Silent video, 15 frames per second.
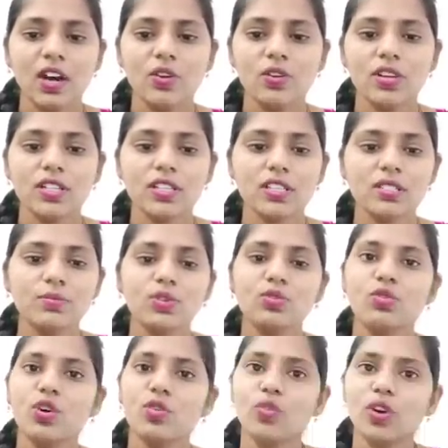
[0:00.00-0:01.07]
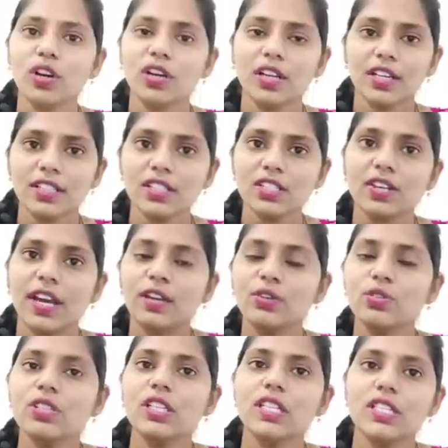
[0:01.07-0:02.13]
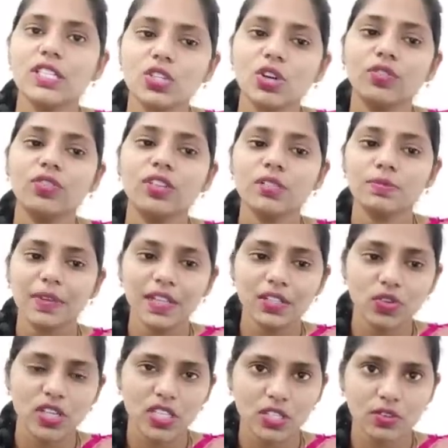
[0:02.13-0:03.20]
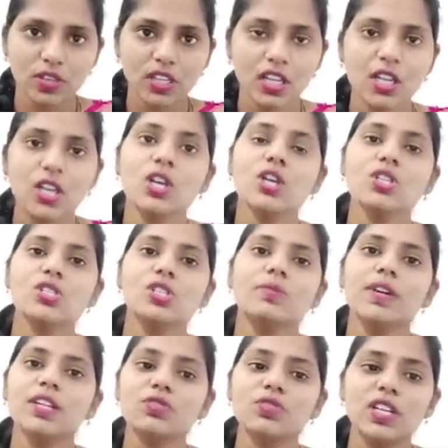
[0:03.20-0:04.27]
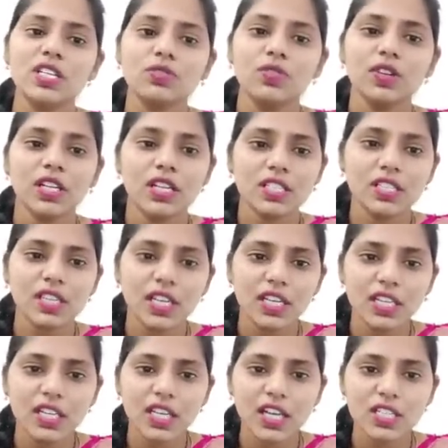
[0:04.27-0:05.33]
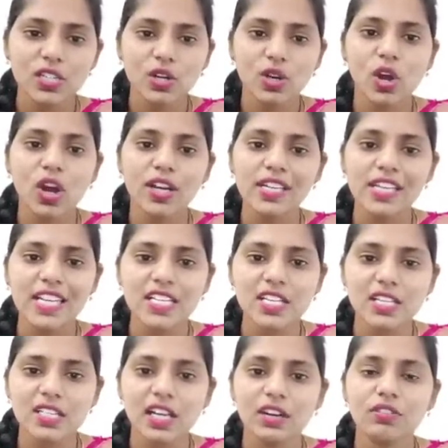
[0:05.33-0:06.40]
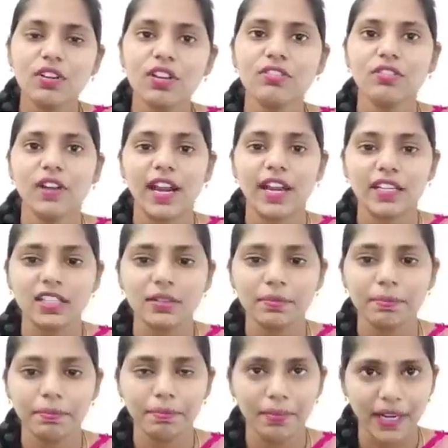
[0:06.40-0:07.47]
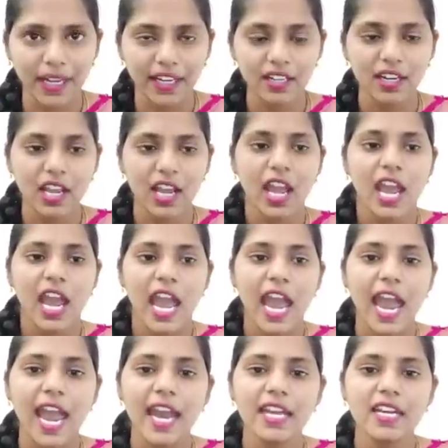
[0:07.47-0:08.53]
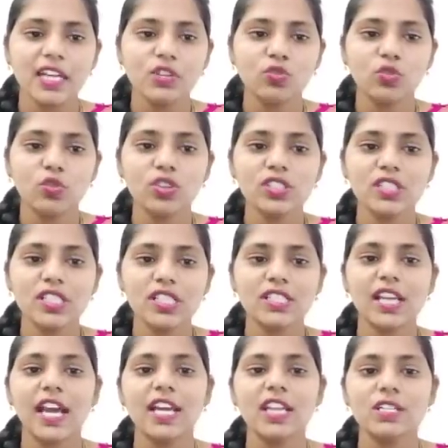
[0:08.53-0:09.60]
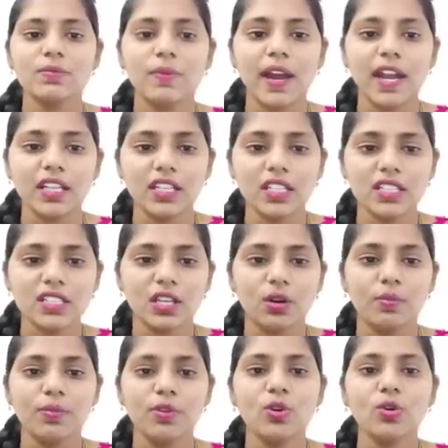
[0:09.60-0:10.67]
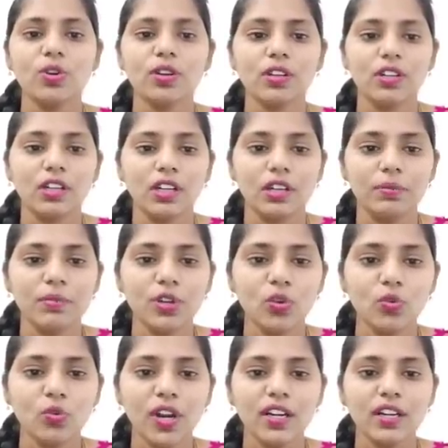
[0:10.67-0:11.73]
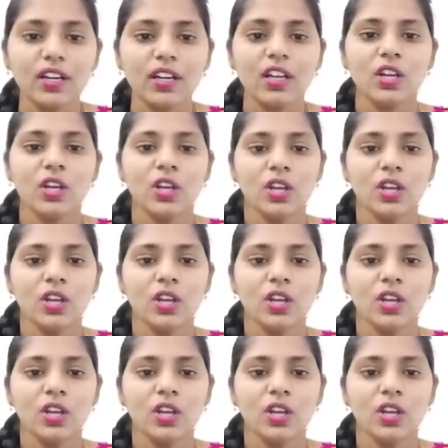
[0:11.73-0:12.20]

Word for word: now let us move forward. Let us try to see history of this MiG-21. So MiG-21, it is India's longest serving fighter plane and it was designed by this uh, Mio, uh, Miovan